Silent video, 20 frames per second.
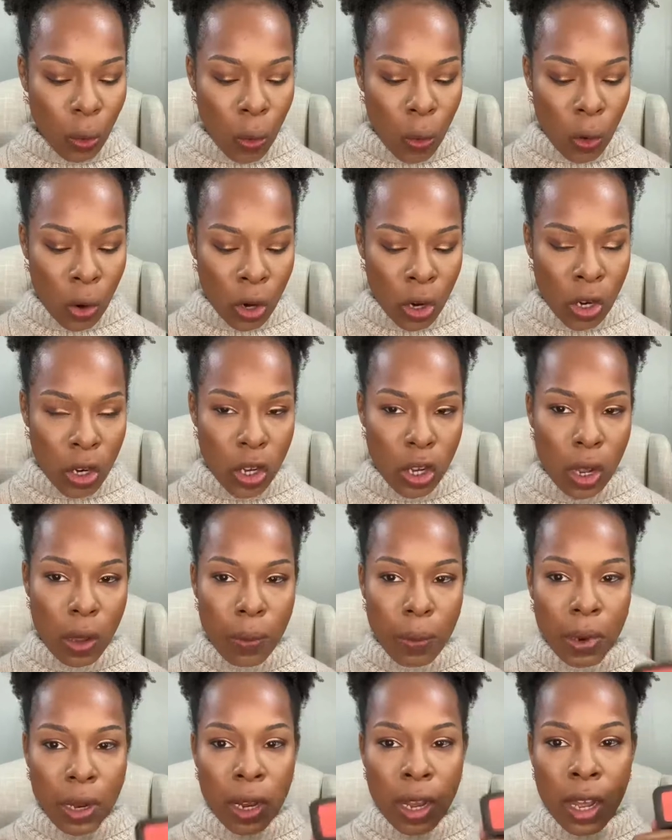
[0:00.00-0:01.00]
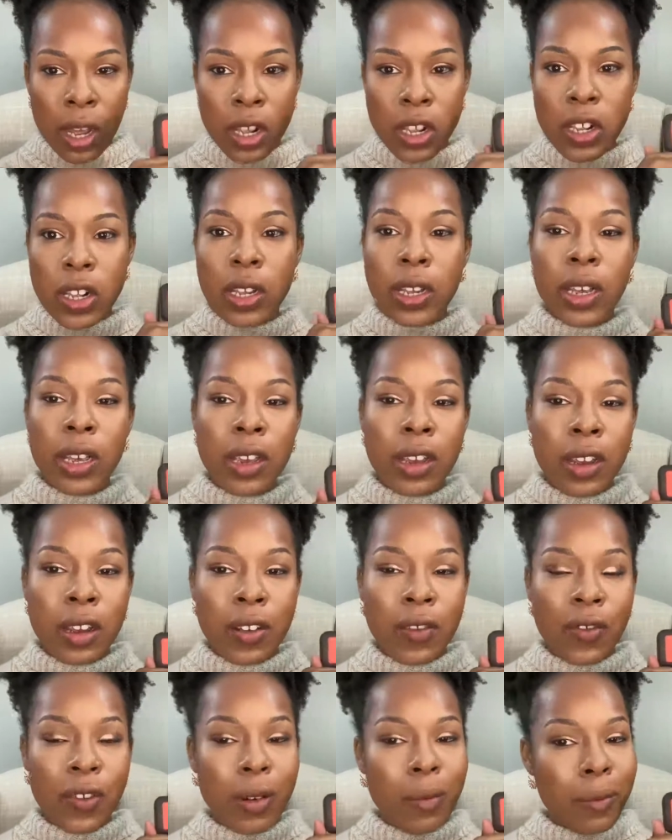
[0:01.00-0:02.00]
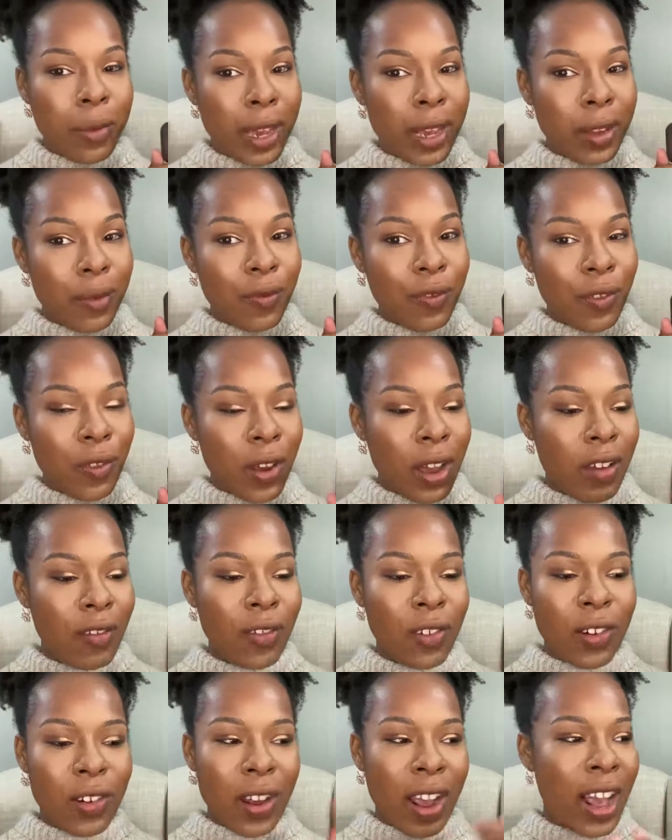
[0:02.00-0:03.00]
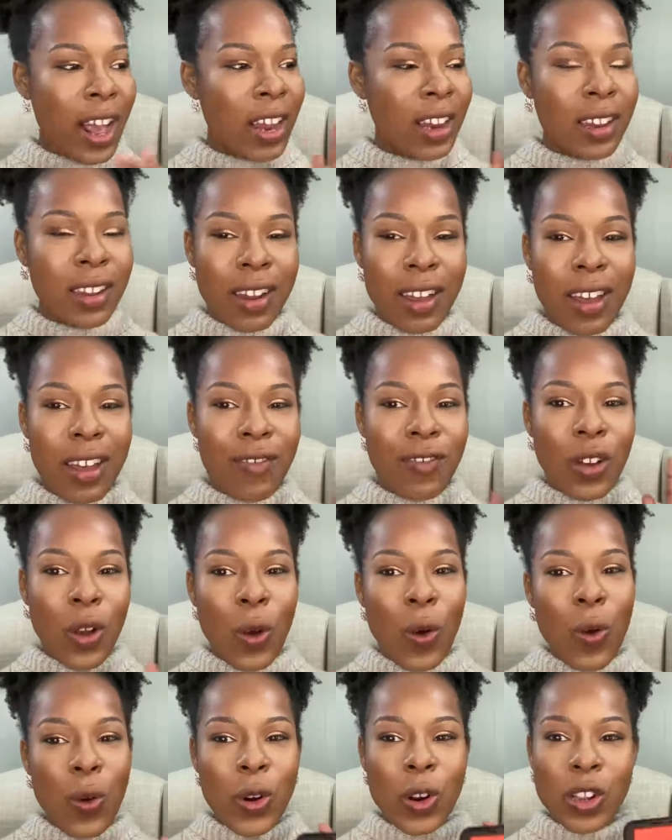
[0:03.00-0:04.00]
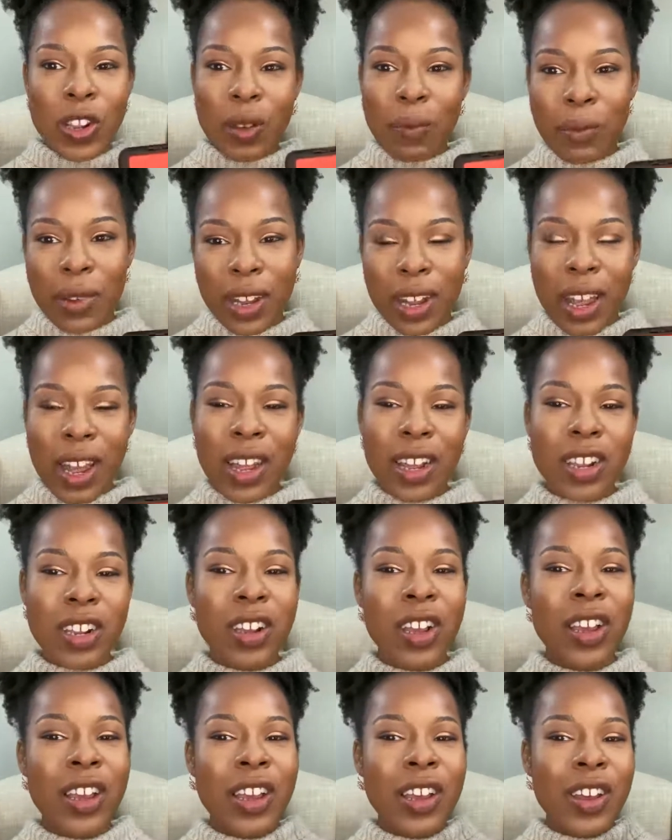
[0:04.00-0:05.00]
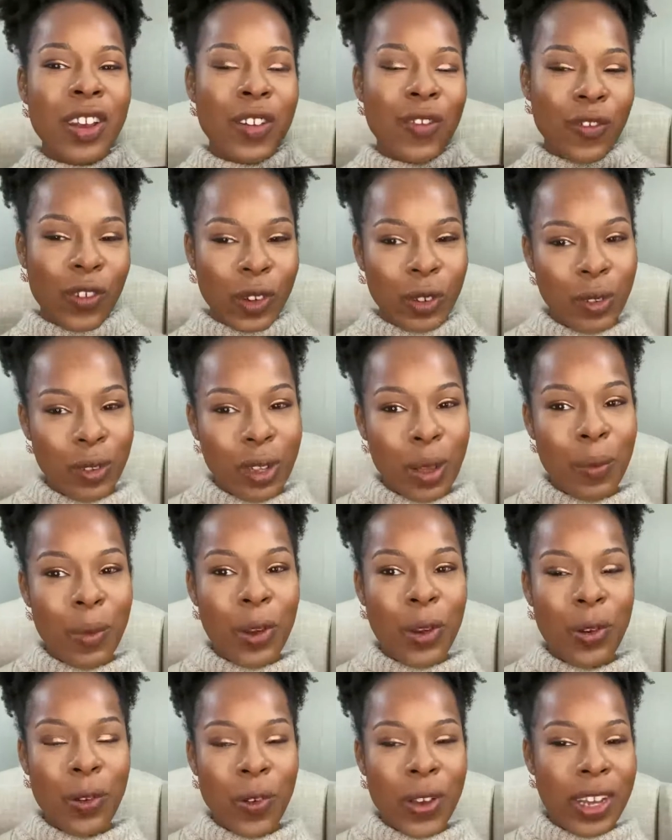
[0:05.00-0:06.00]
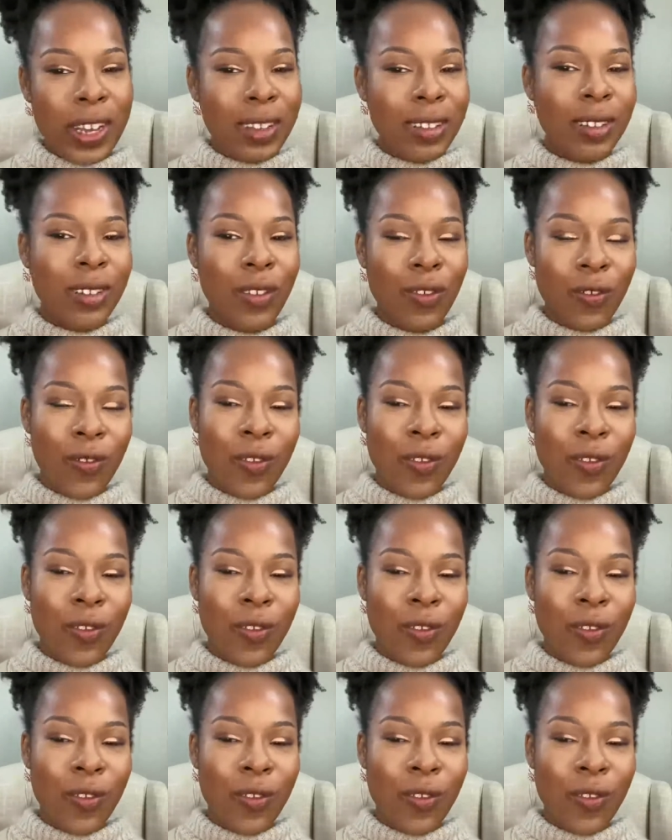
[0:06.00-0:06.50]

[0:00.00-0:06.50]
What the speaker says: orange blush here from Makeup Forever. I love an orange blush for summer going into